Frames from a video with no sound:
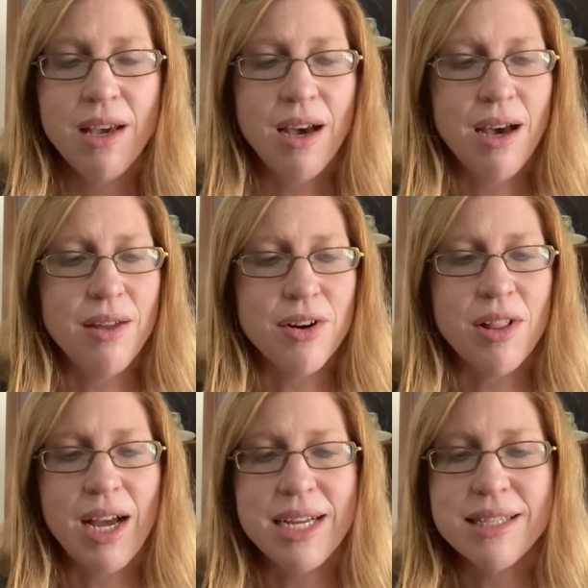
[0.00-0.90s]
their
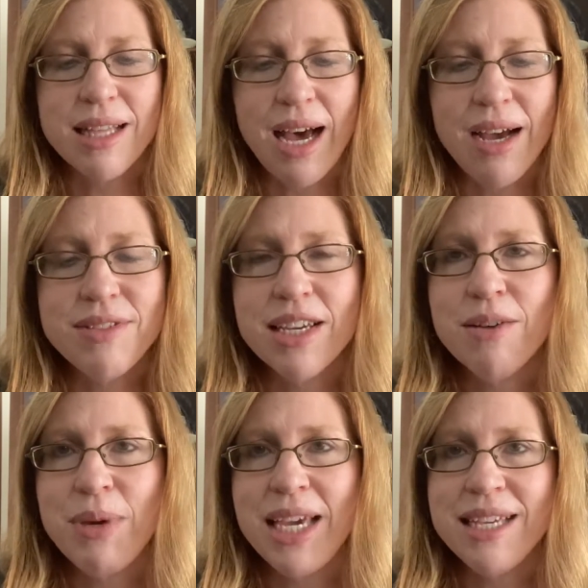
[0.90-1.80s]
clients' lives, it
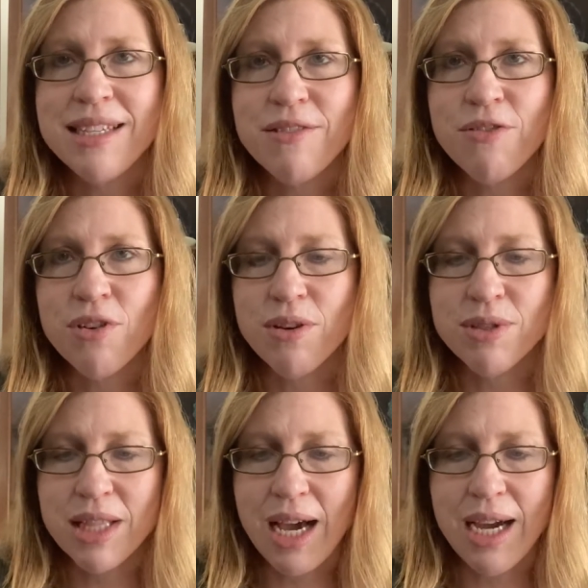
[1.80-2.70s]
could be easy for
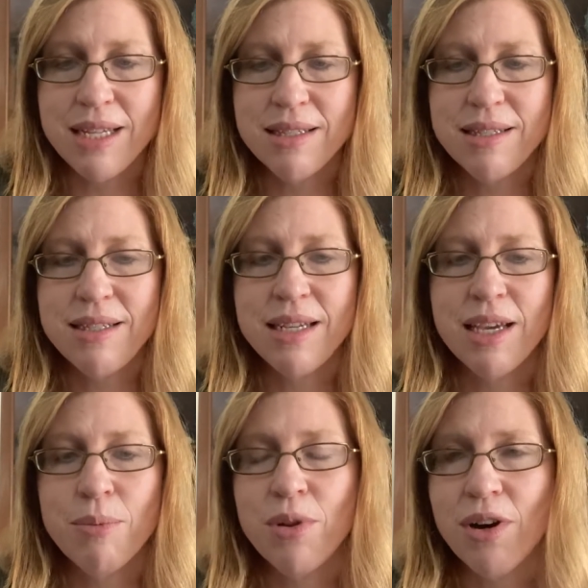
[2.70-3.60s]
those lines to
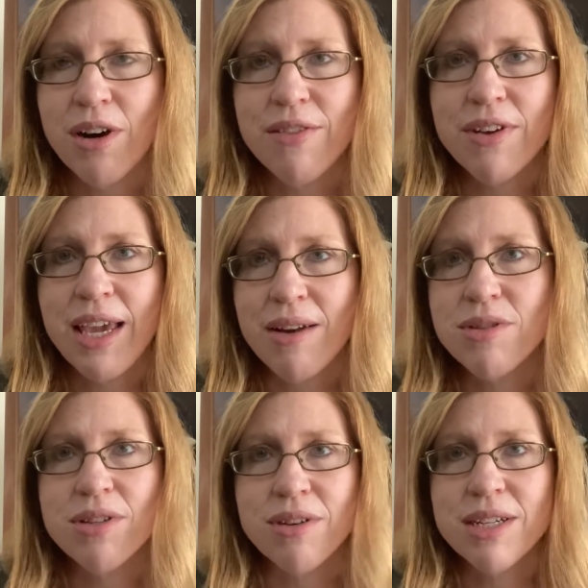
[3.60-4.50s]
get blurred if a
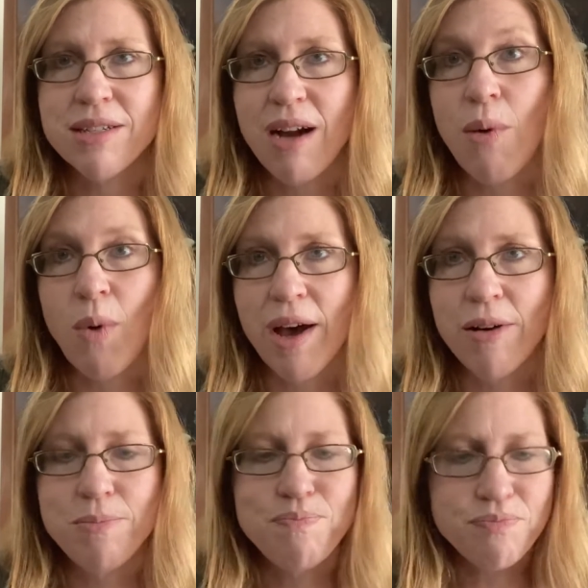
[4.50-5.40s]
counselor is not
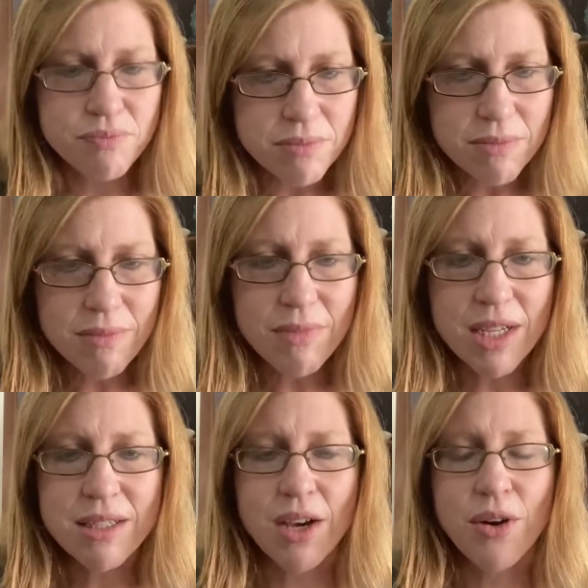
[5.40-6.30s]
well.
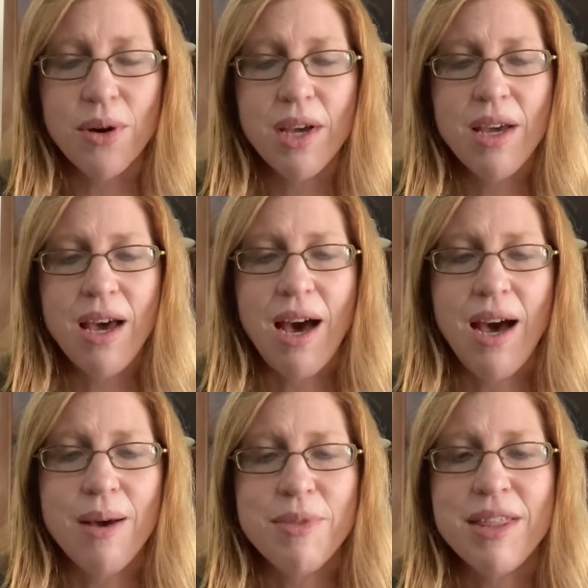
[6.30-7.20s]
So
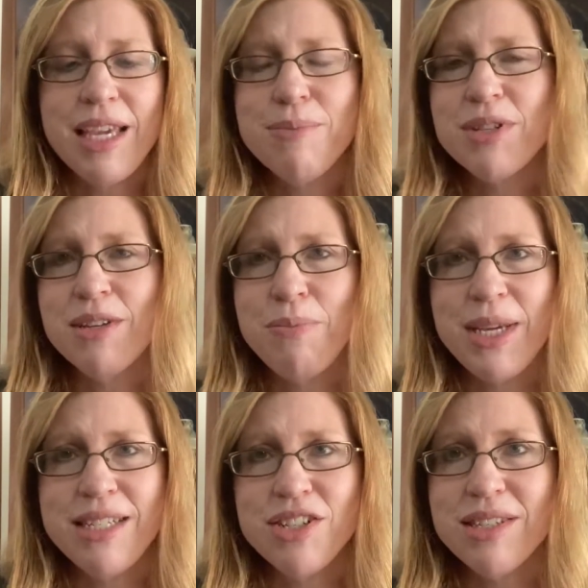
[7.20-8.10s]
the themes could
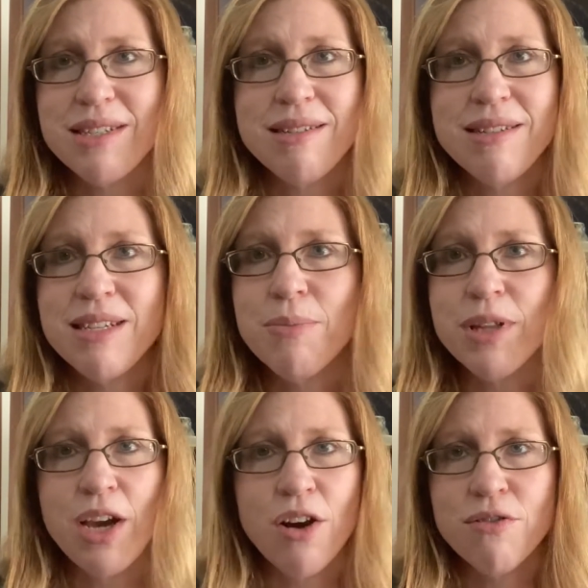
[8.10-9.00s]
be just
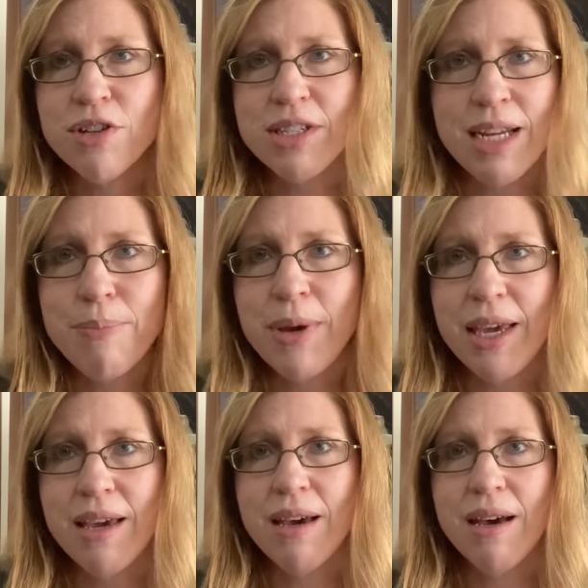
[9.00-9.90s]
simply
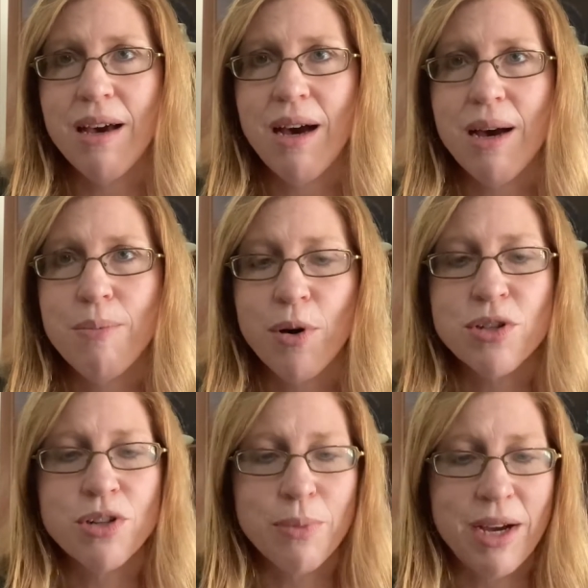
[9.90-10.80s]
overstepping
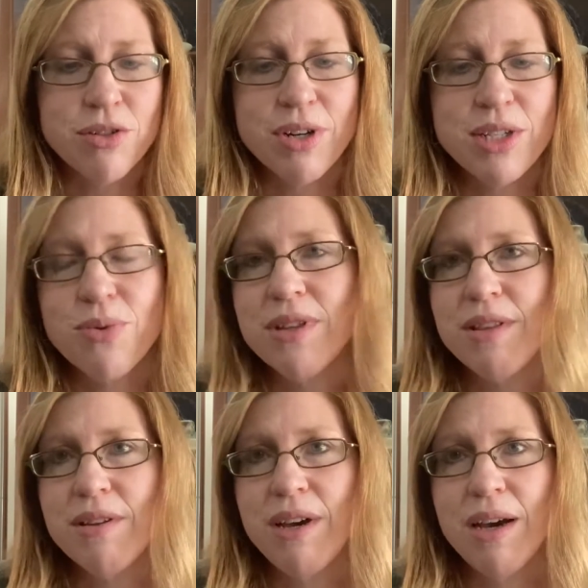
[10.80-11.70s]
personal boundaries
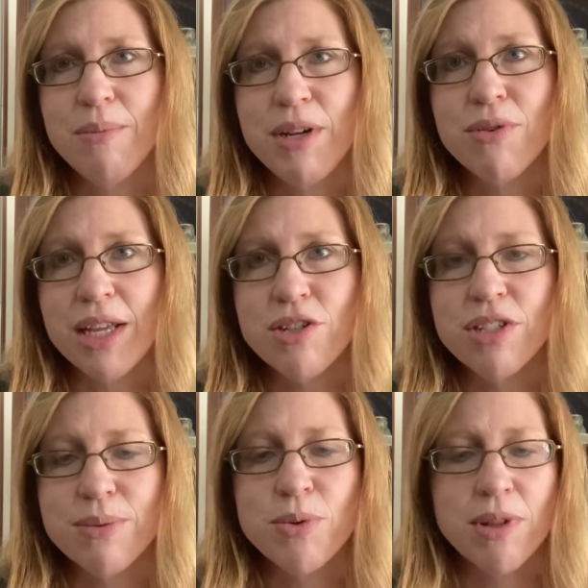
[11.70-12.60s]
in
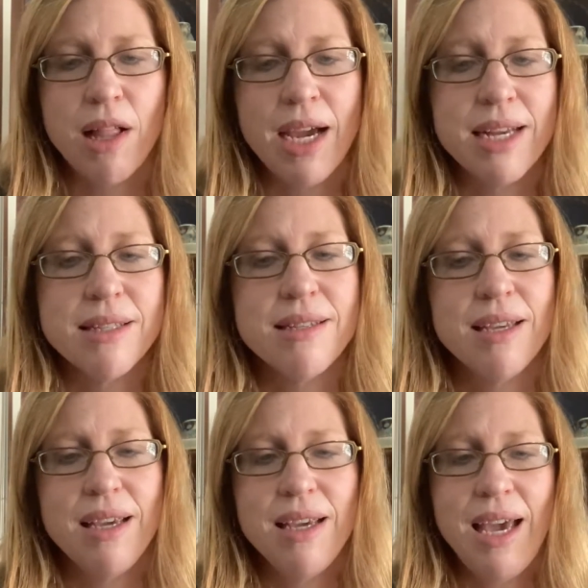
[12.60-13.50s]
relationships with clients
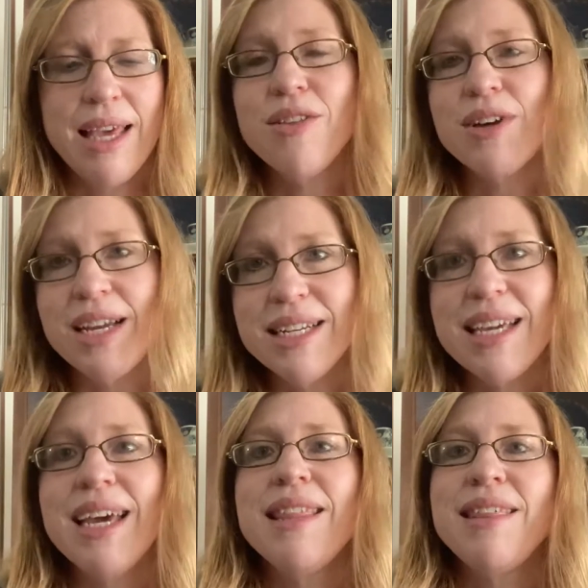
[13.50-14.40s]
and looking to
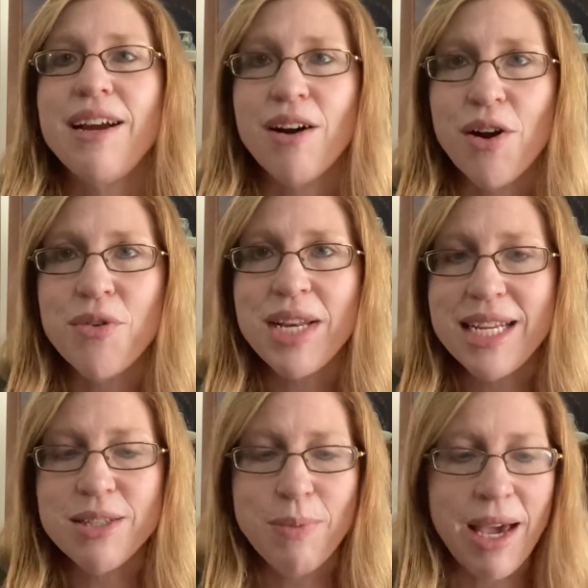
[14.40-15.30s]
get their own
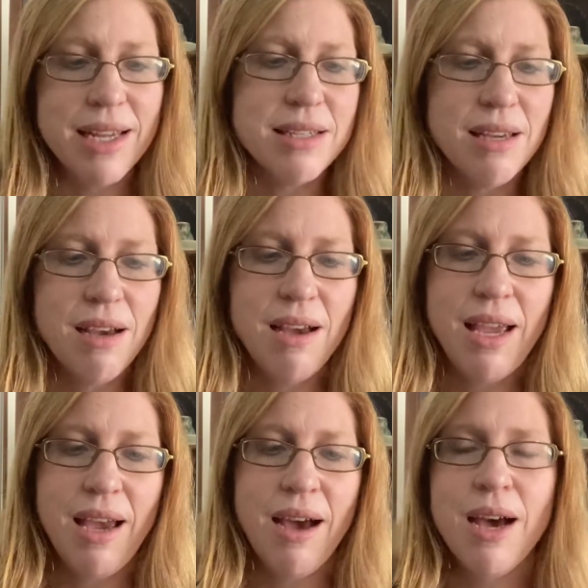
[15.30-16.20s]
needs met
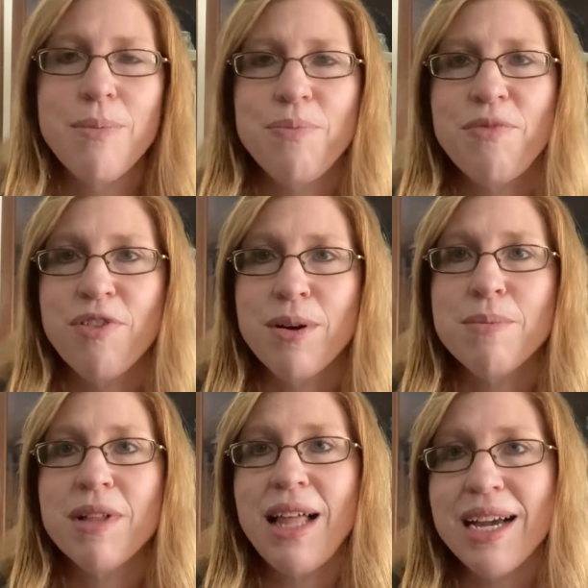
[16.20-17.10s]

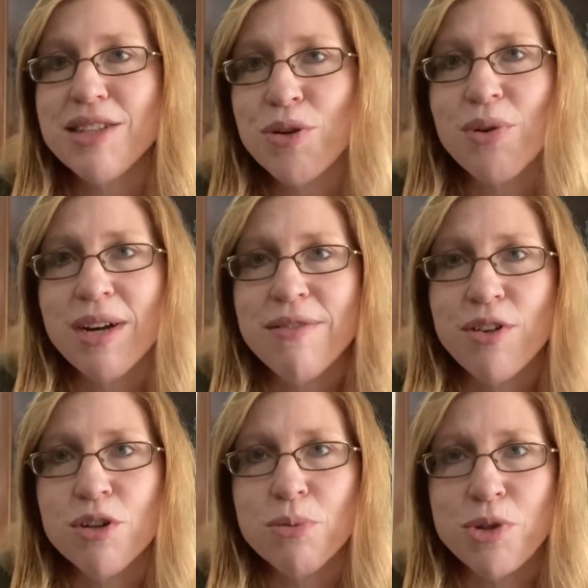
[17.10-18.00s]
from clients who are in a
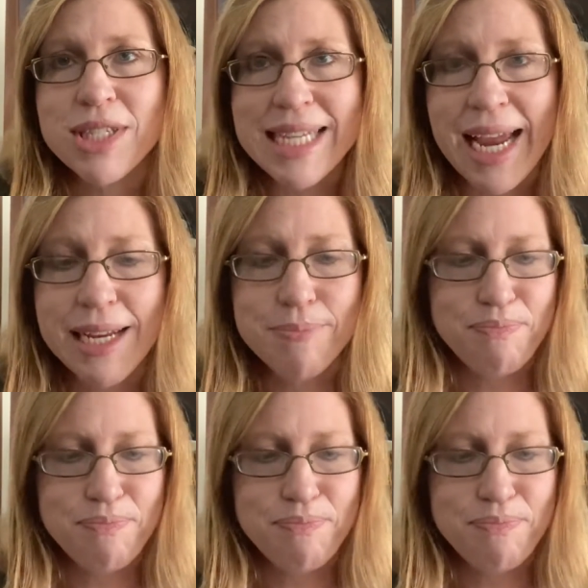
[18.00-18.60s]
vulnerable state.